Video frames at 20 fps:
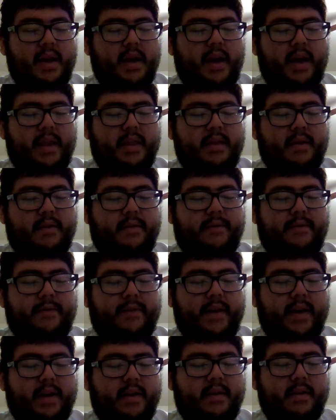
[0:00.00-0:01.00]
And there
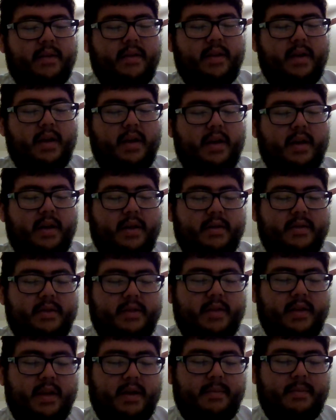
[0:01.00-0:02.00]
fell
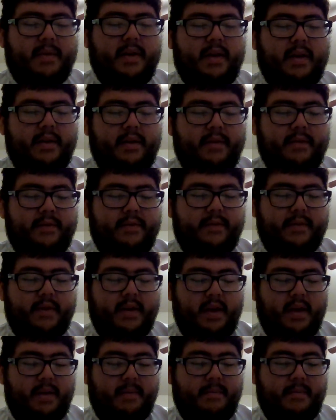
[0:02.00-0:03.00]
some of
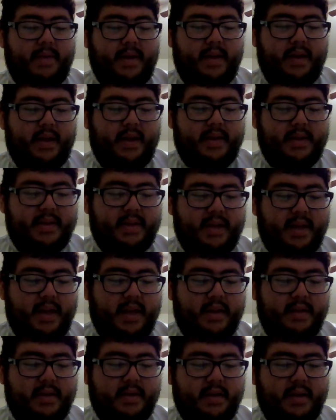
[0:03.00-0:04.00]
Manasseh
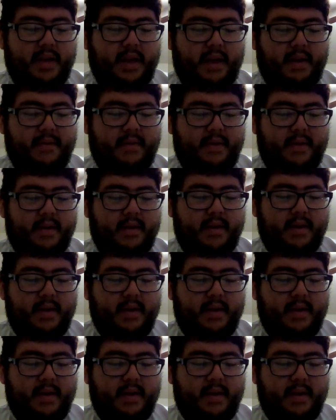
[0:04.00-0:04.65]
to David,